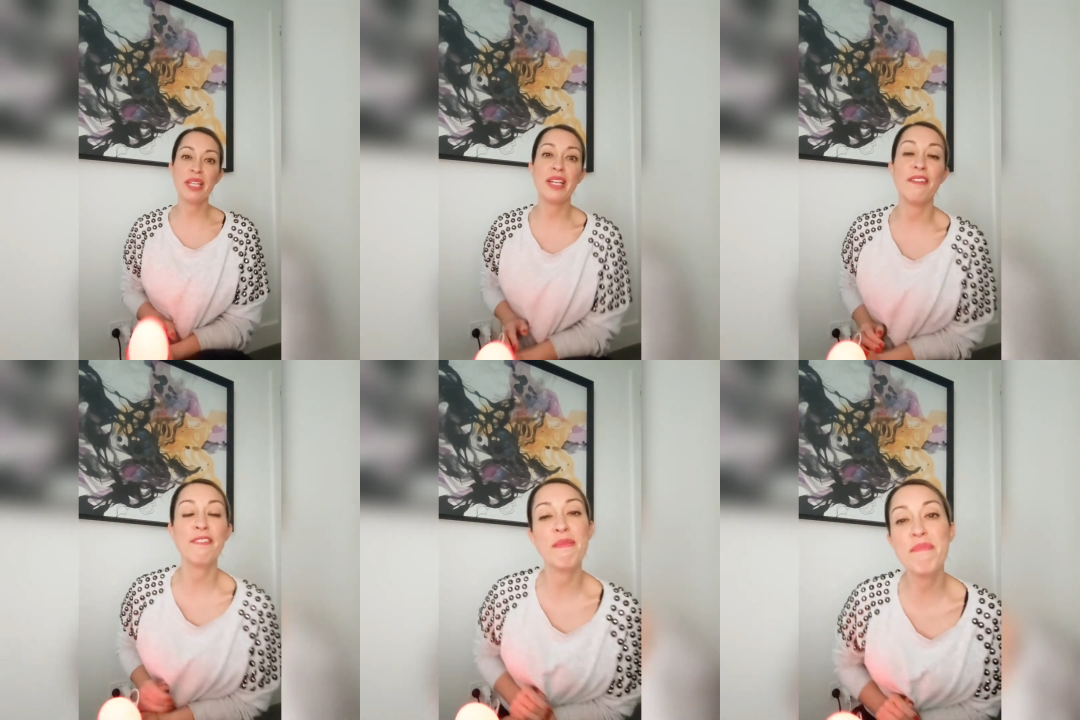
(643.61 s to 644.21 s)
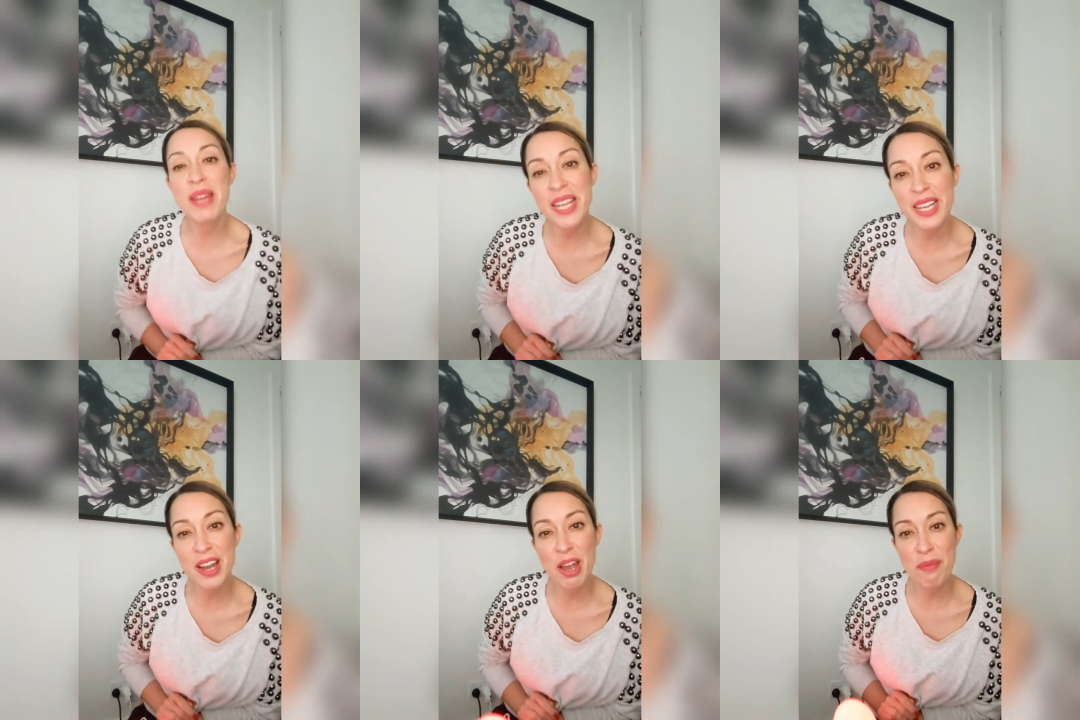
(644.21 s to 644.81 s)
enough from
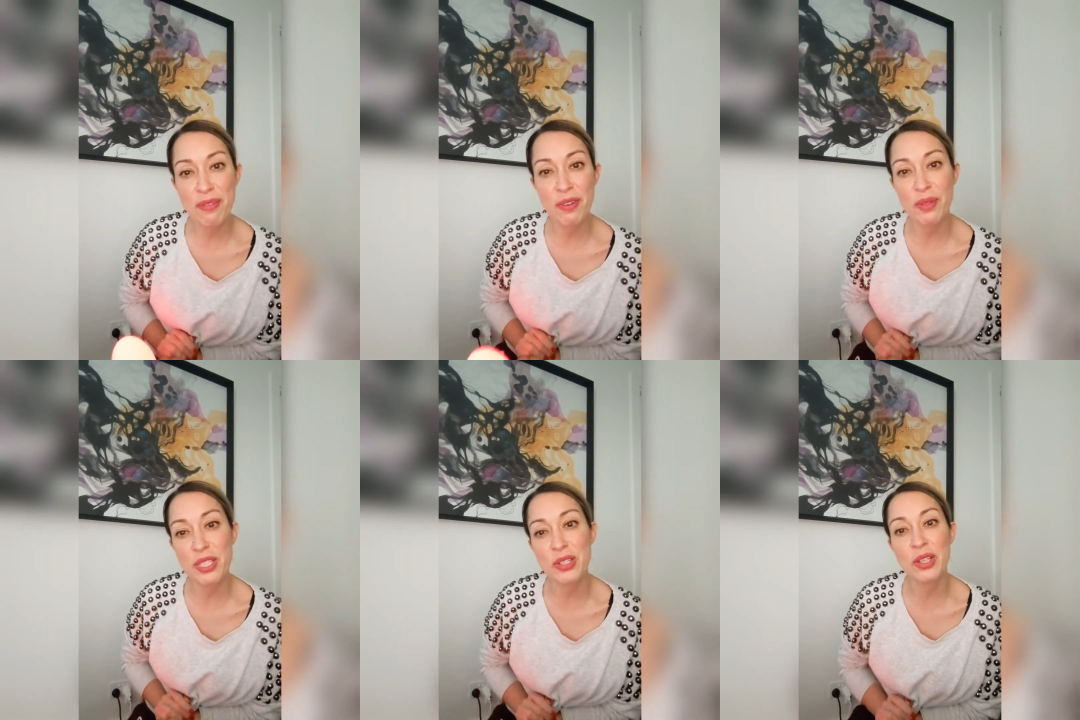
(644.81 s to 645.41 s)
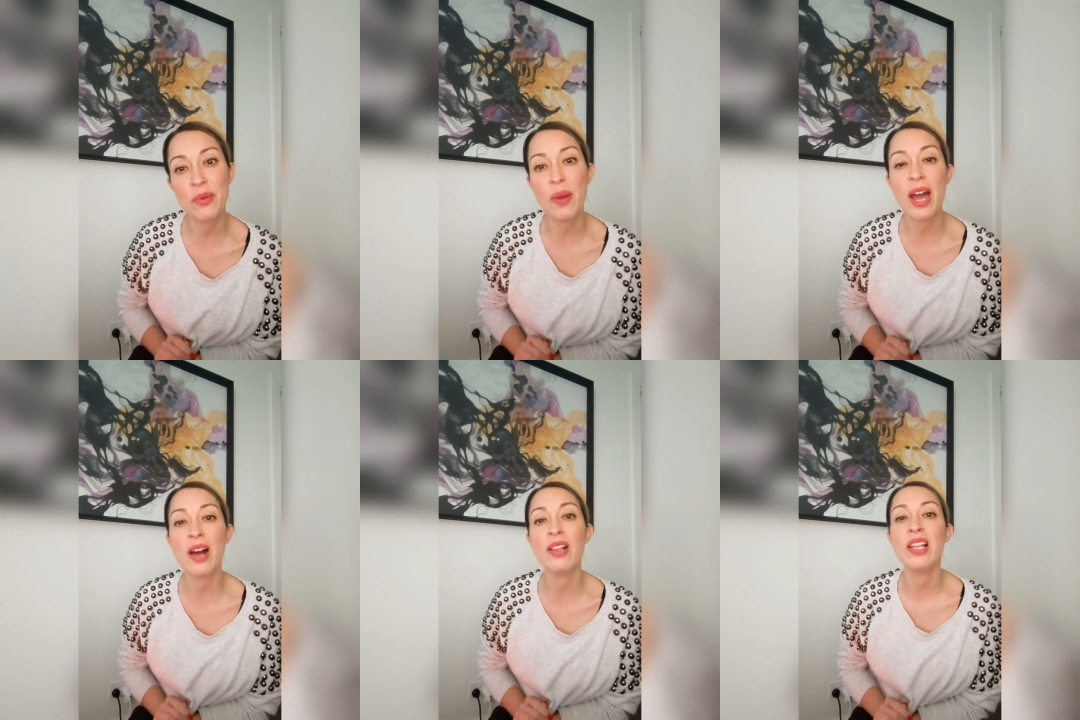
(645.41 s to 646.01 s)
me i hope everyone's doing
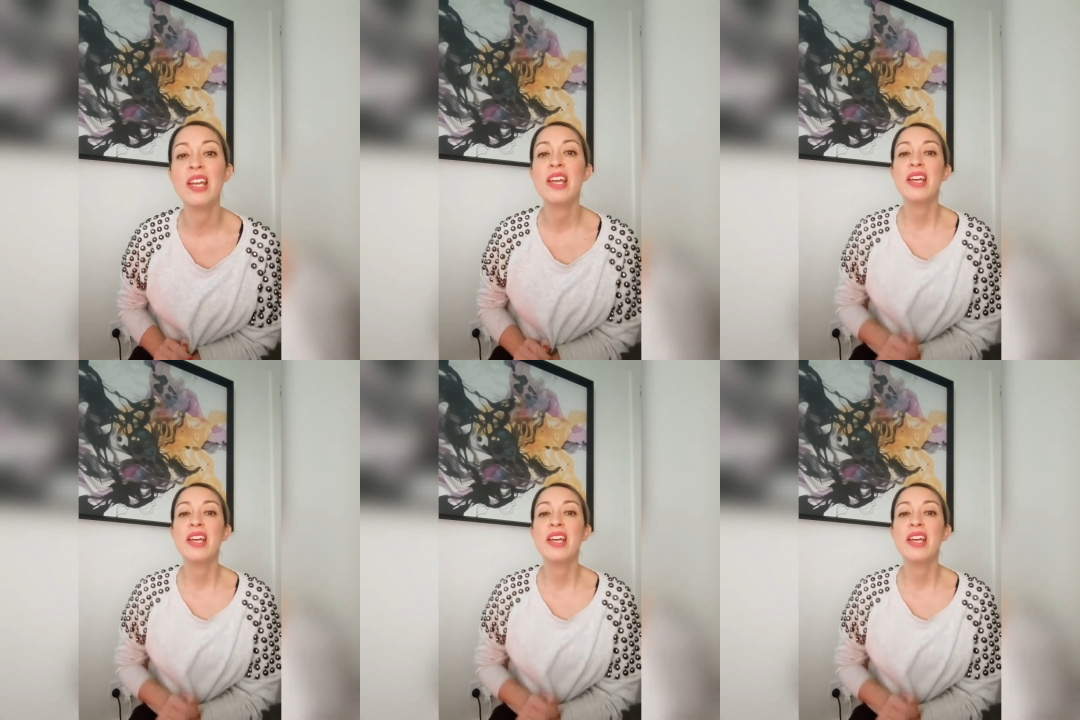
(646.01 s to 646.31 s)
well